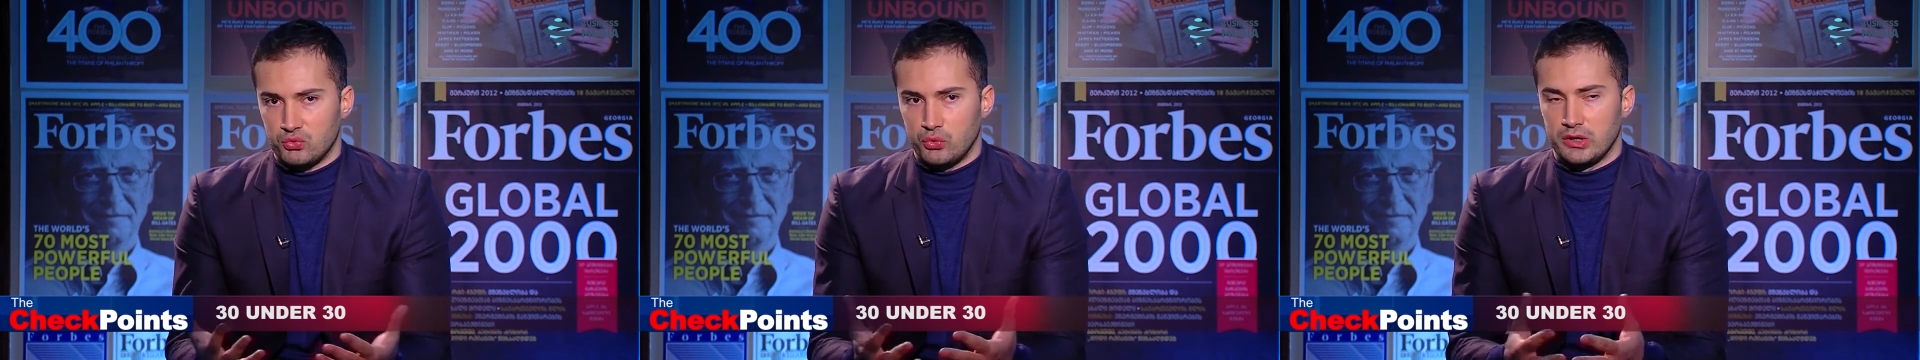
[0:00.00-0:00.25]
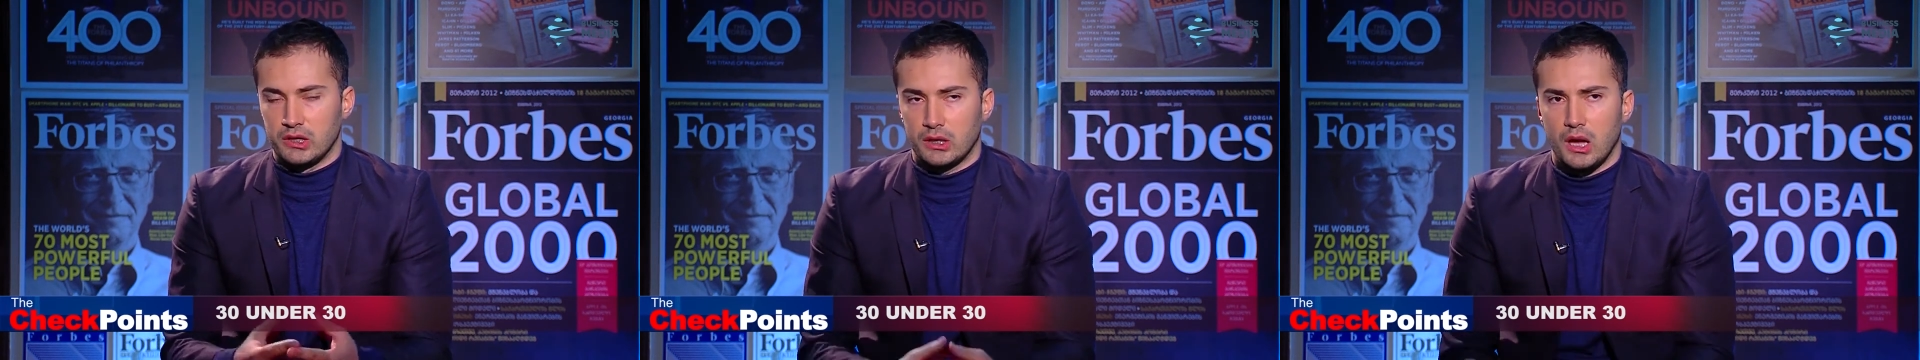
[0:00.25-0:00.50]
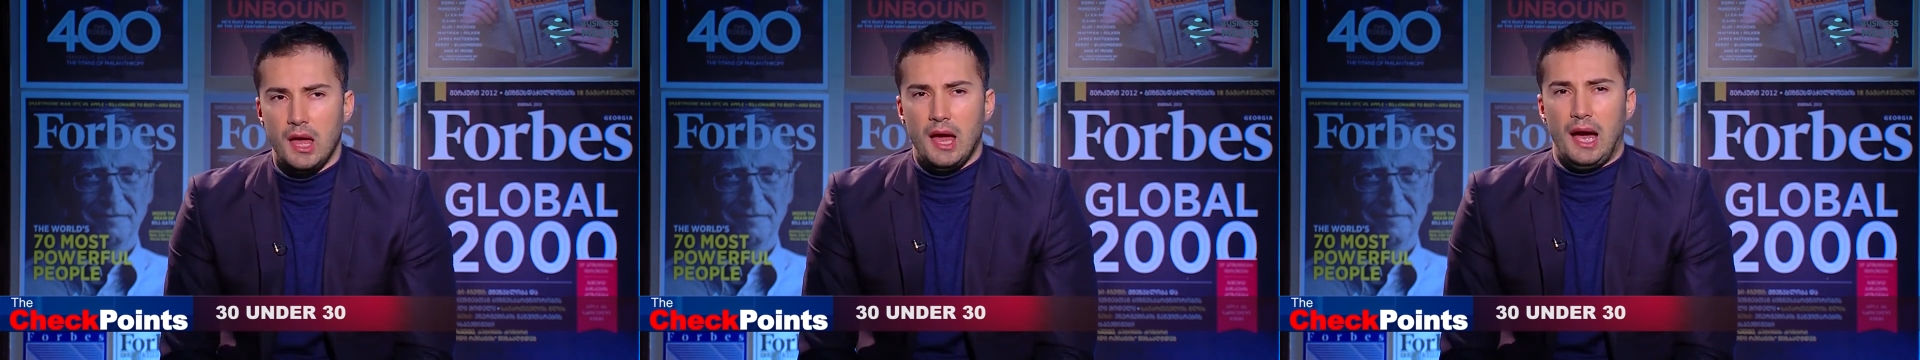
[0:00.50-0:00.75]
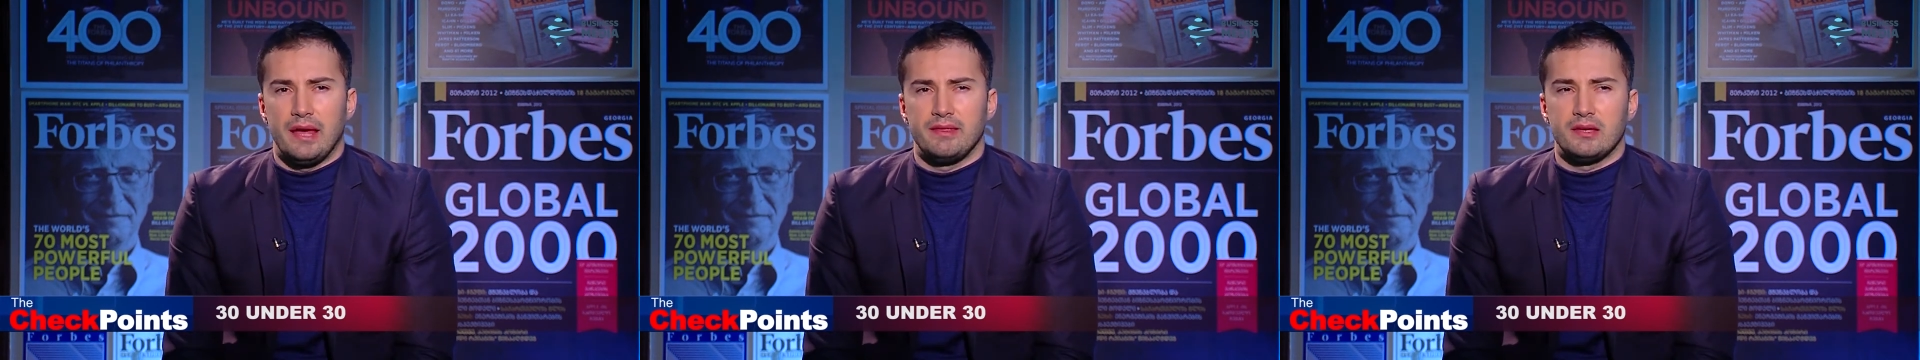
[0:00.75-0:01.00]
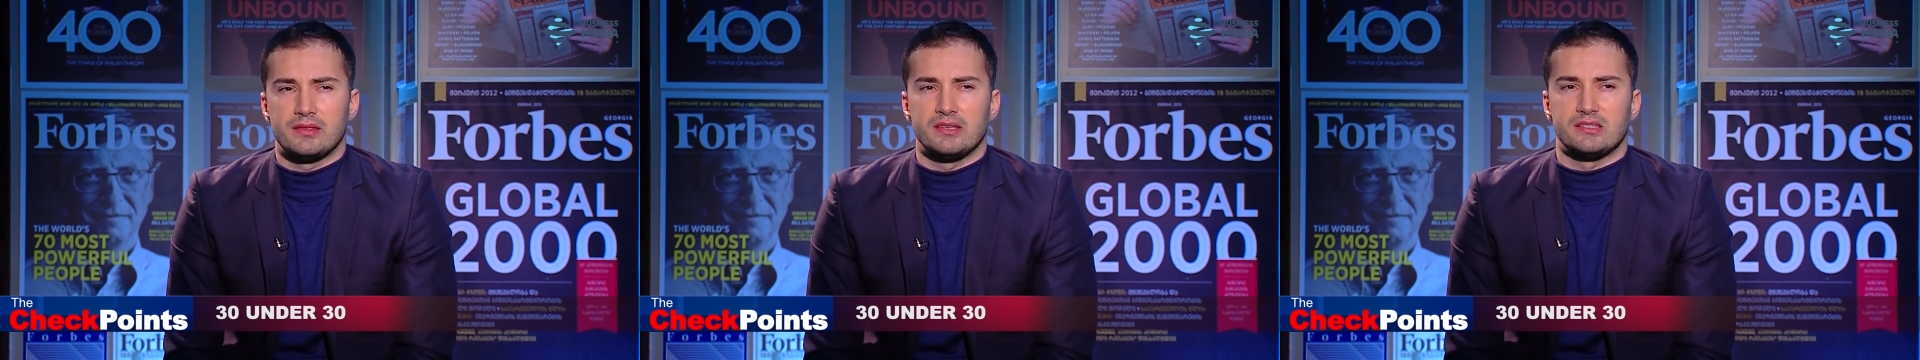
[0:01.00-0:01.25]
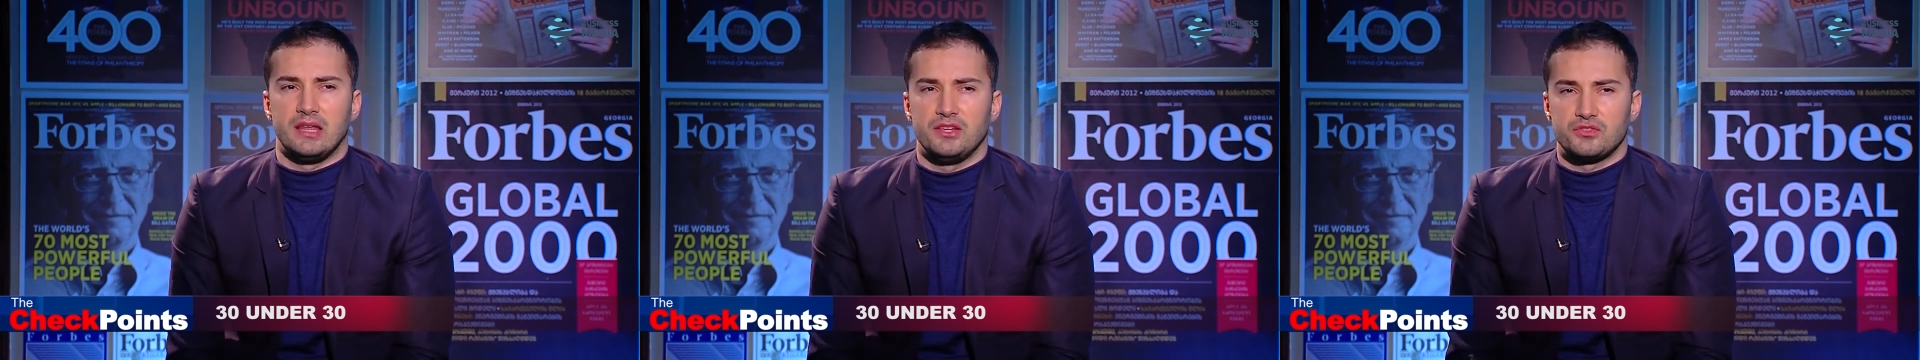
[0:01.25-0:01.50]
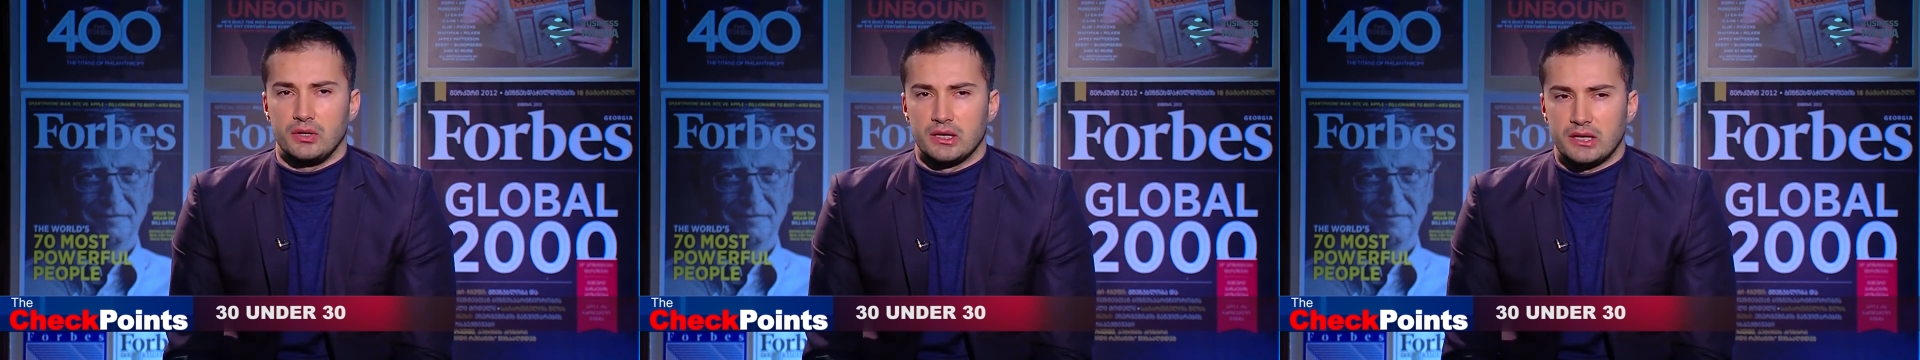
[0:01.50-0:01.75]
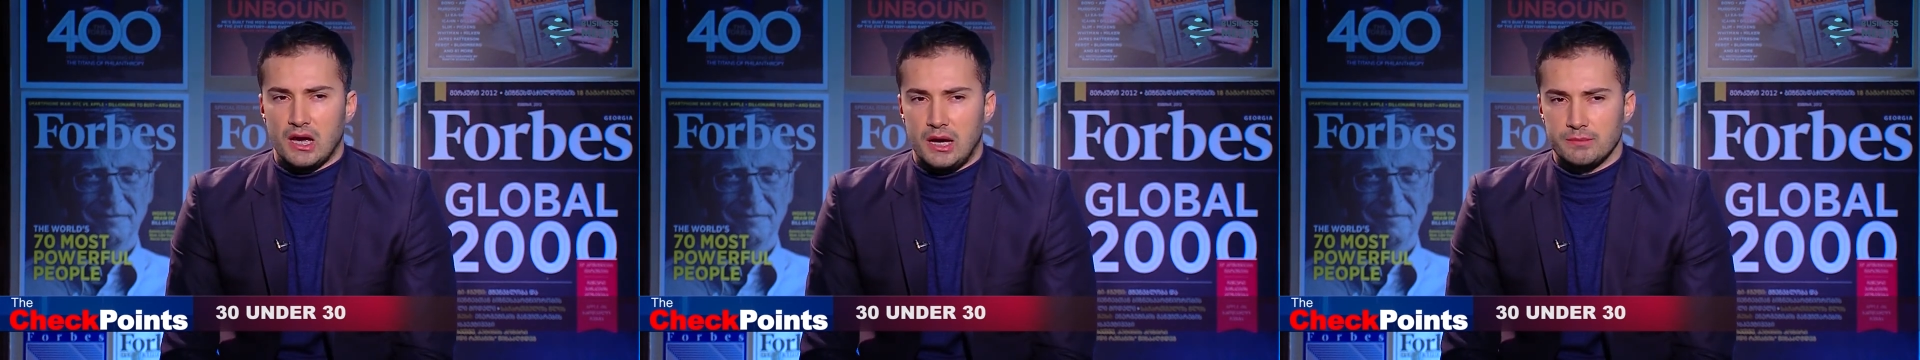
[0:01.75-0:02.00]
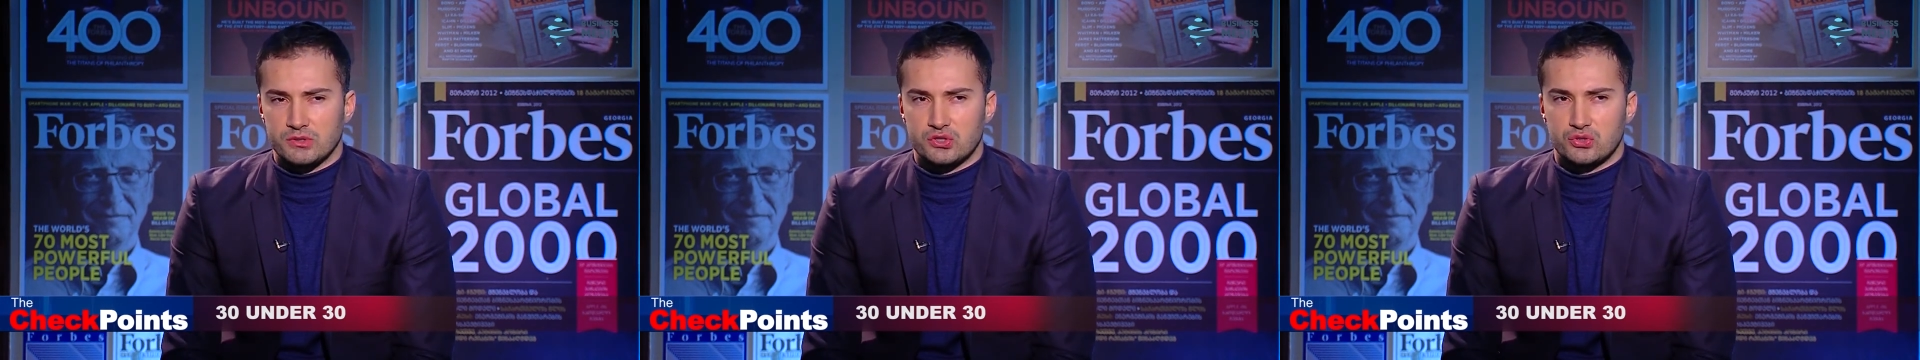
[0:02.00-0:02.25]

doing, I think this naturally comes